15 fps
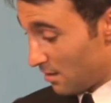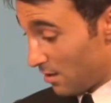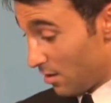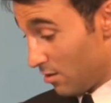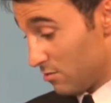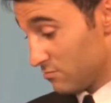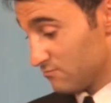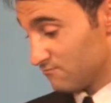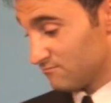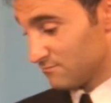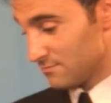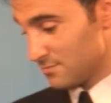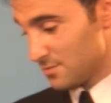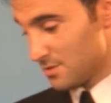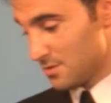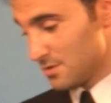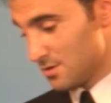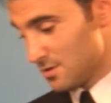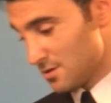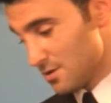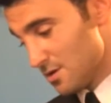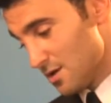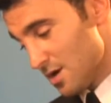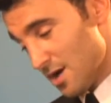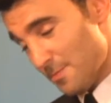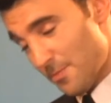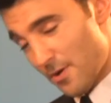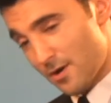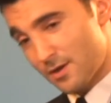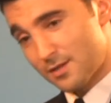Oh,
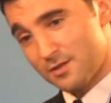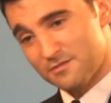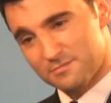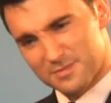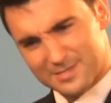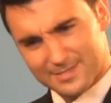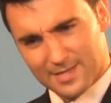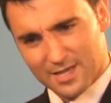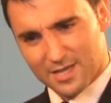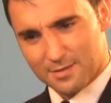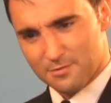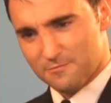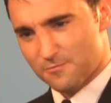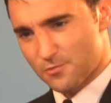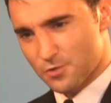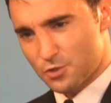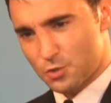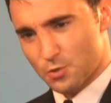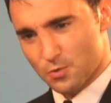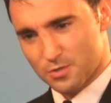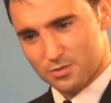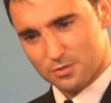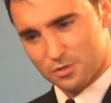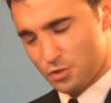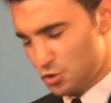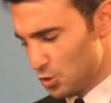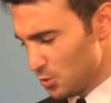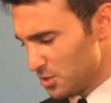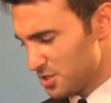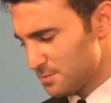apparently you've mistaken me for a
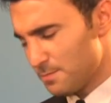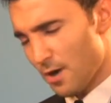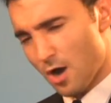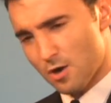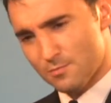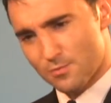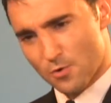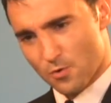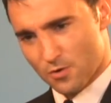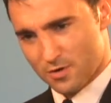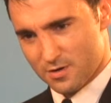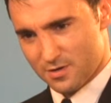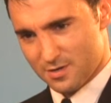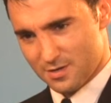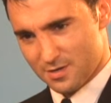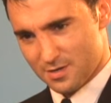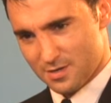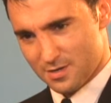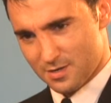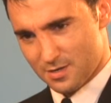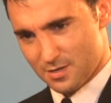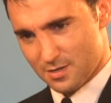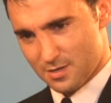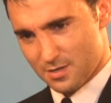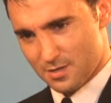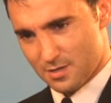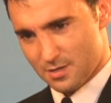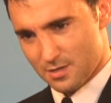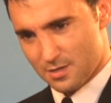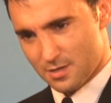Jewish pawnbroker.
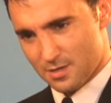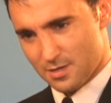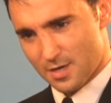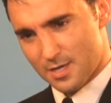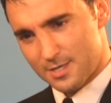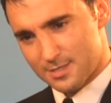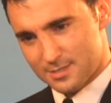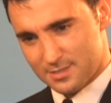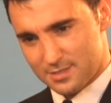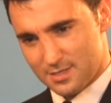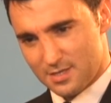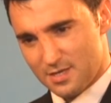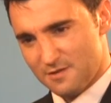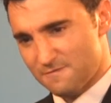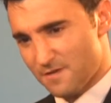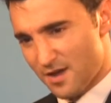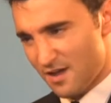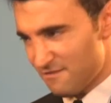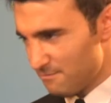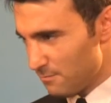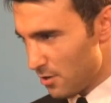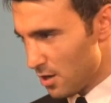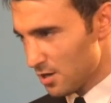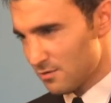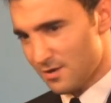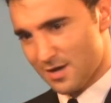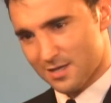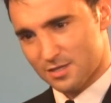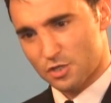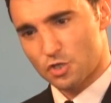Now you see, if I have
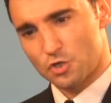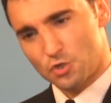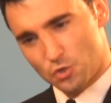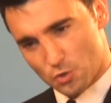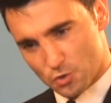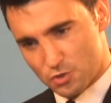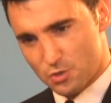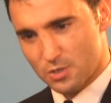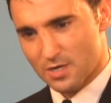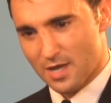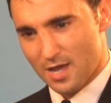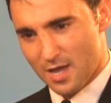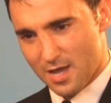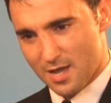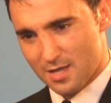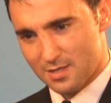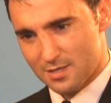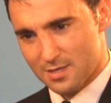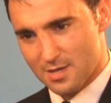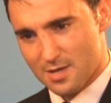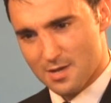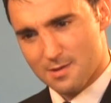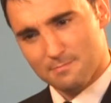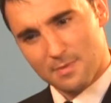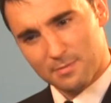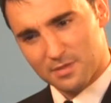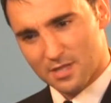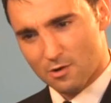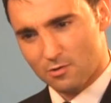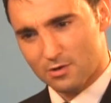Bograt shoot you in the head,
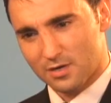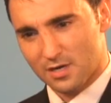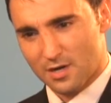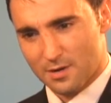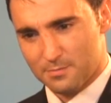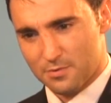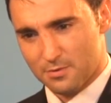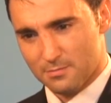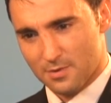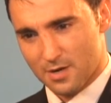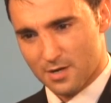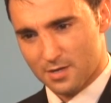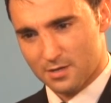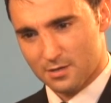maybe that will clear up your mind.